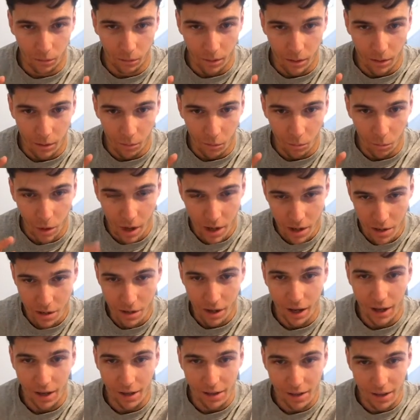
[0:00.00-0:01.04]
when you get
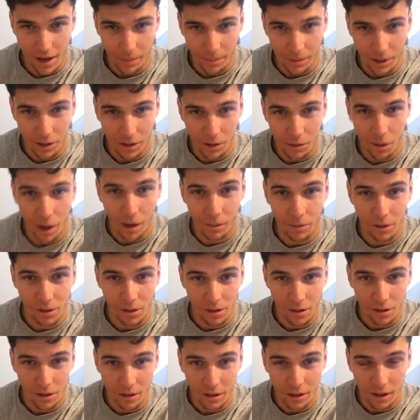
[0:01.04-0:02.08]
accepted to
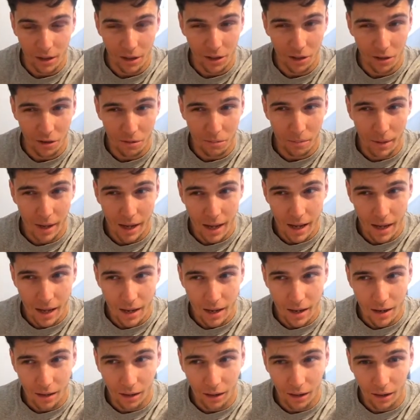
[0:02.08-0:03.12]
Amazon, it took
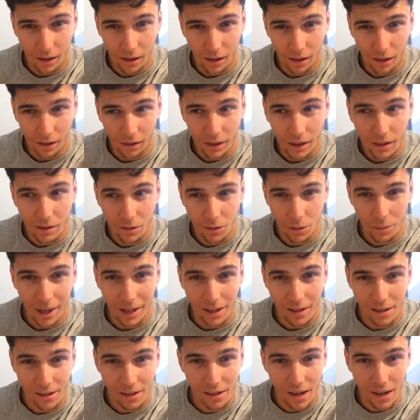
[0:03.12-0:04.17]
me, I think it was about
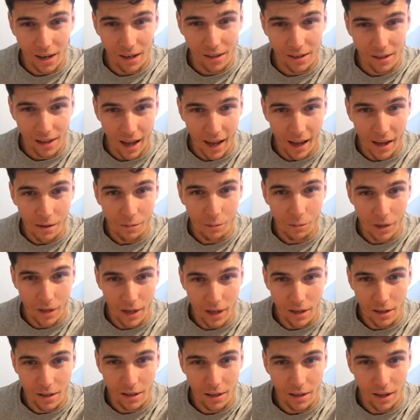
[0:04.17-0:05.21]
6 to 8
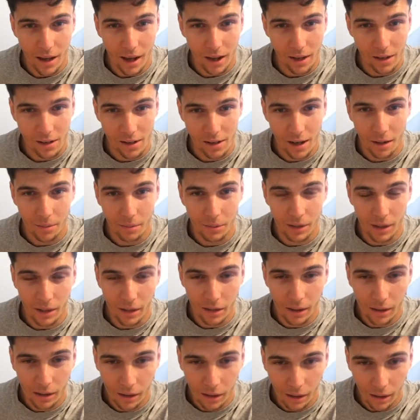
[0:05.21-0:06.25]
weeks to get accepted,
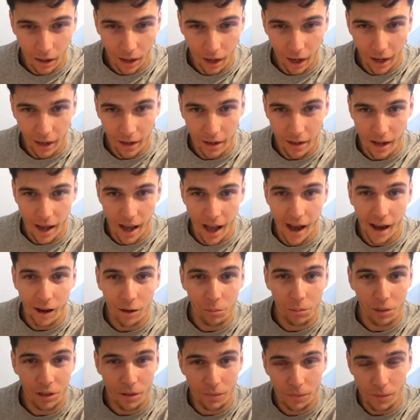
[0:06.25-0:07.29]
and it
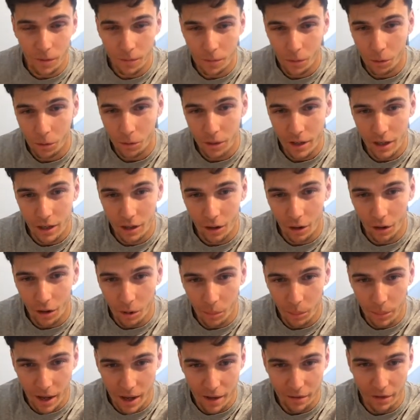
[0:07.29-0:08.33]
helps if you've already got a
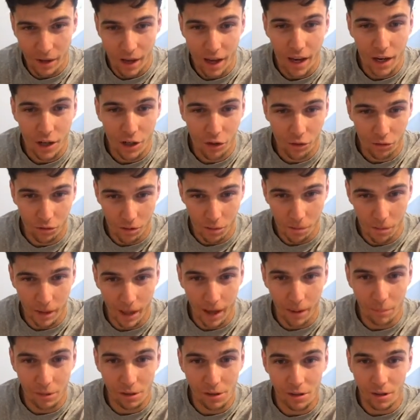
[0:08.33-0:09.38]
bit of a history with
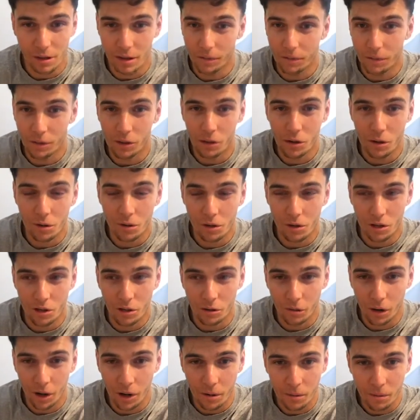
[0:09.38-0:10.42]
Amazon. If you're using your
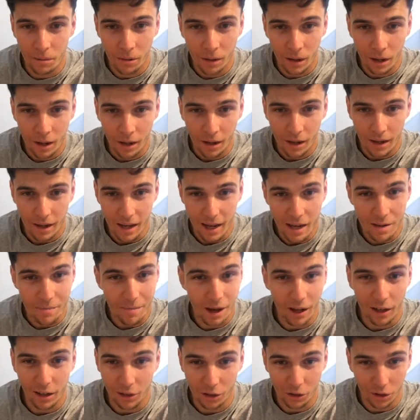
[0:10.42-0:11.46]
own email
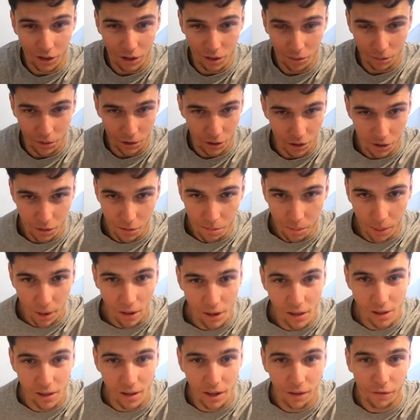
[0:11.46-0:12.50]
address which you buy
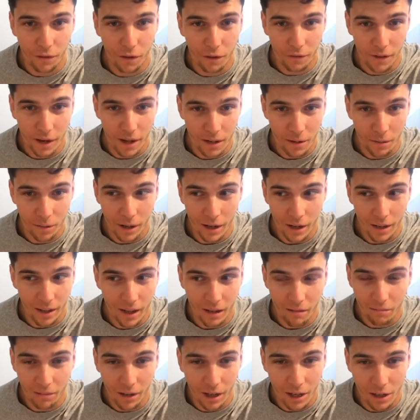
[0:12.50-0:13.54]
stuff off anyway,
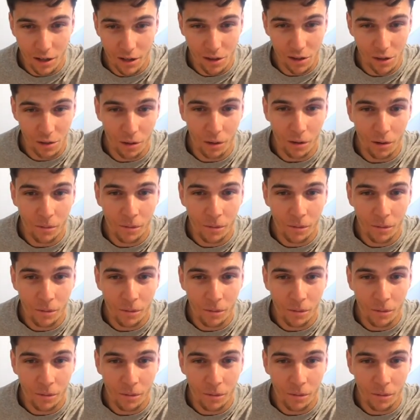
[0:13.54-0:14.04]
then they can sort of